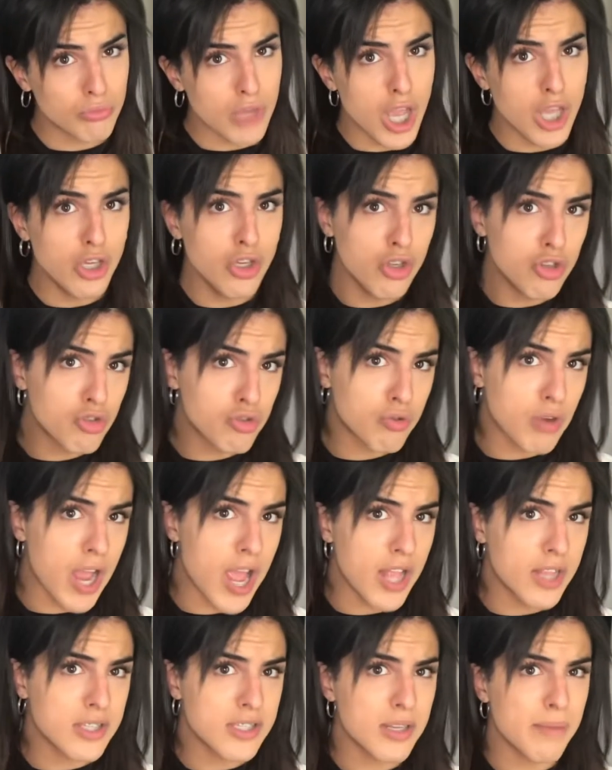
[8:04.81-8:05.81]
are you
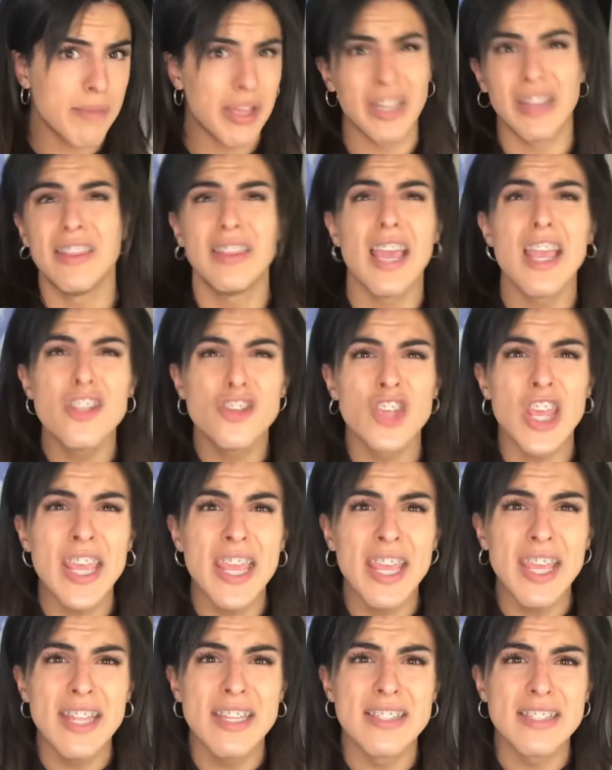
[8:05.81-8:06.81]
trans? And I'm like, they're
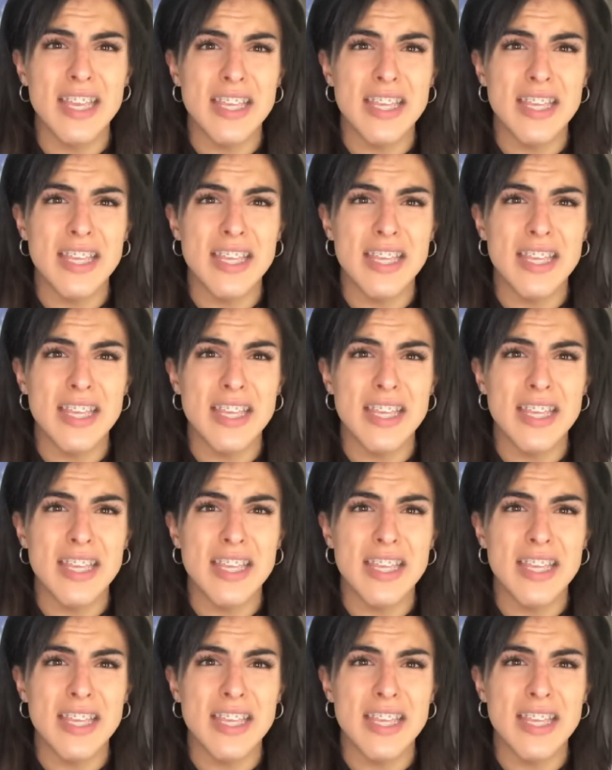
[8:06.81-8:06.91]
jeans.